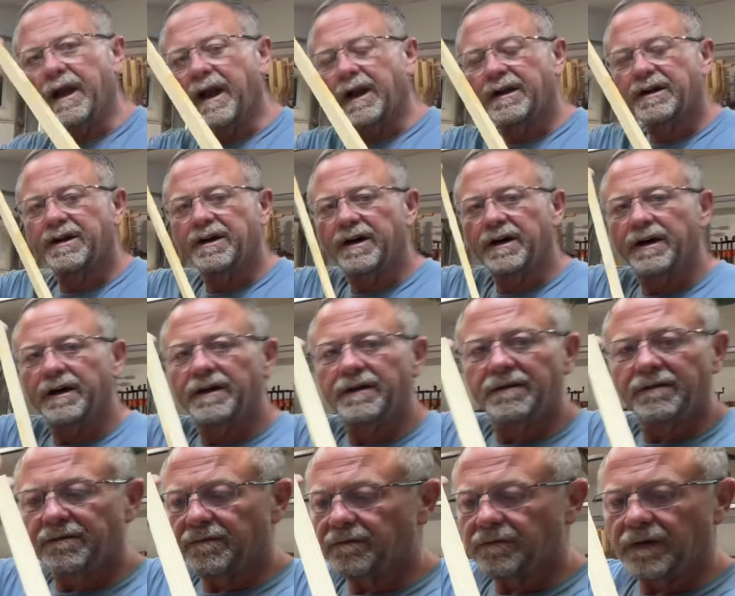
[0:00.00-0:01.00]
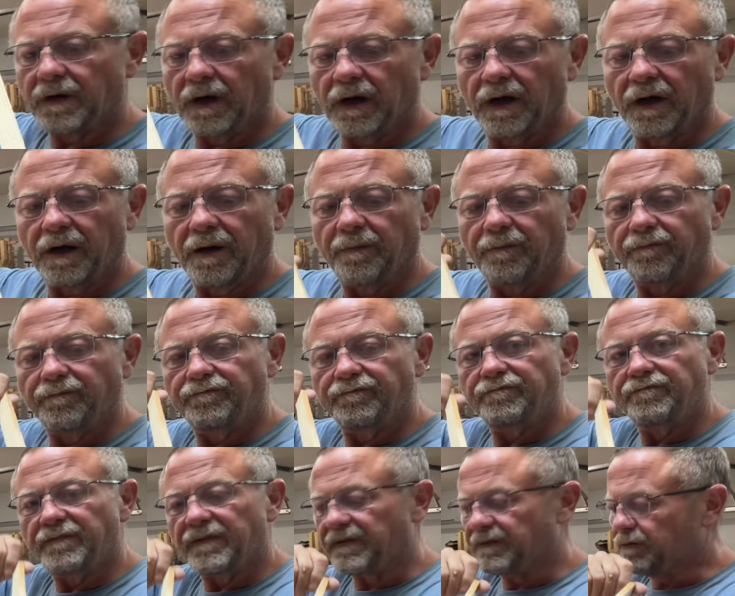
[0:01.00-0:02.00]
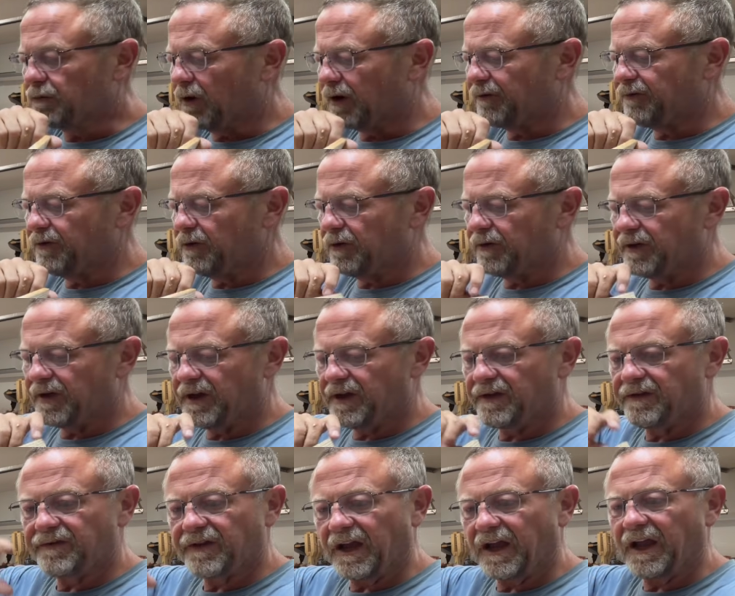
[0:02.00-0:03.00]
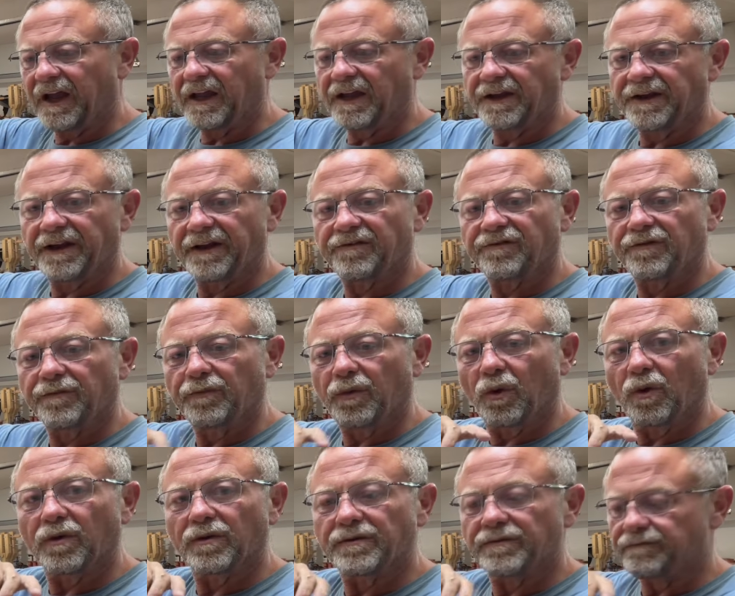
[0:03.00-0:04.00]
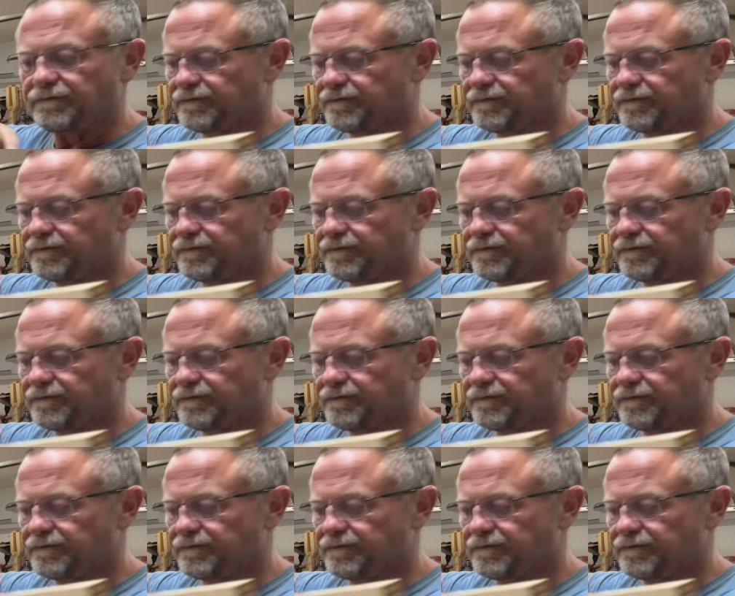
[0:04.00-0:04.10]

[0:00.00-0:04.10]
I cut quite a few of these. I had an extra board.